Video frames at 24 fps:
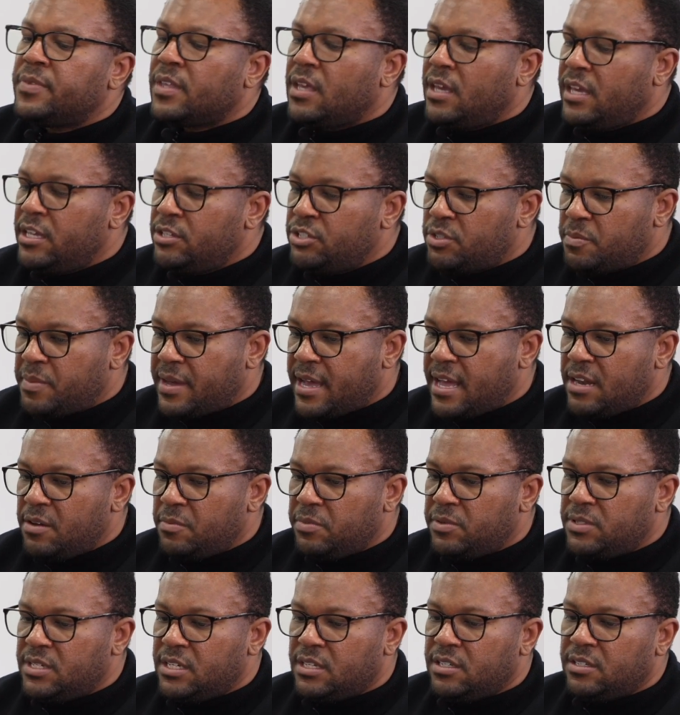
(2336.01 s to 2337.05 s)
In Japan in
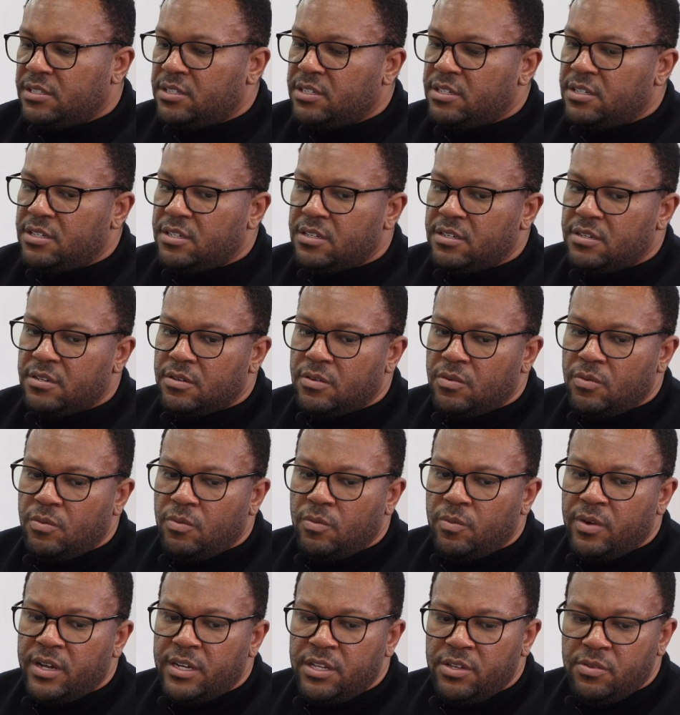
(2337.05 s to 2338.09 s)
particular,
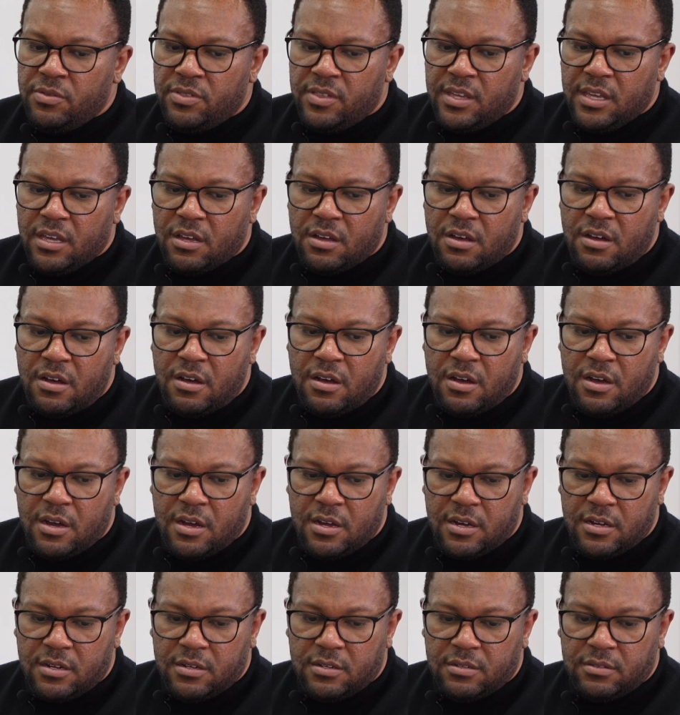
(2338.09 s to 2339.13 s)
what do you think
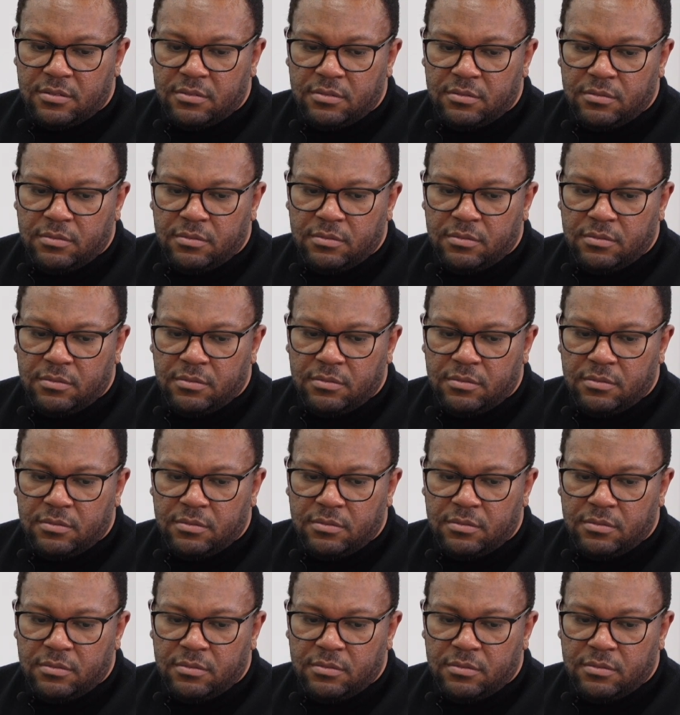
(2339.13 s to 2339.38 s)
are